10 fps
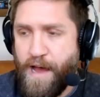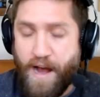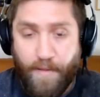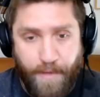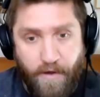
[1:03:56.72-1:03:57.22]

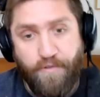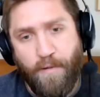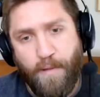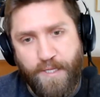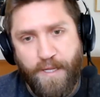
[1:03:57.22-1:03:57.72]
out there and
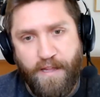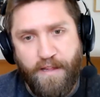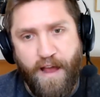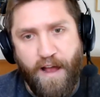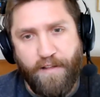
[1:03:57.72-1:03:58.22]
you're
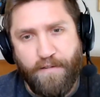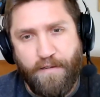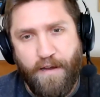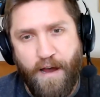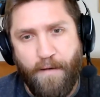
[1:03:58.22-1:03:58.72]
listening and
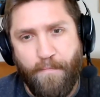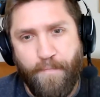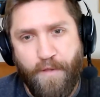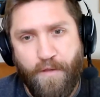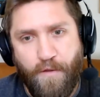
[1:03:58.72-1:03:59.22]
um,
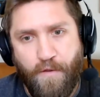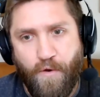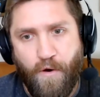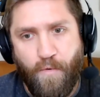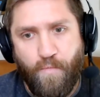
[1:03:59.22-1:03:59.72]

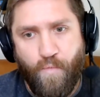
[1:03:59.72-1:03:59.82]
you're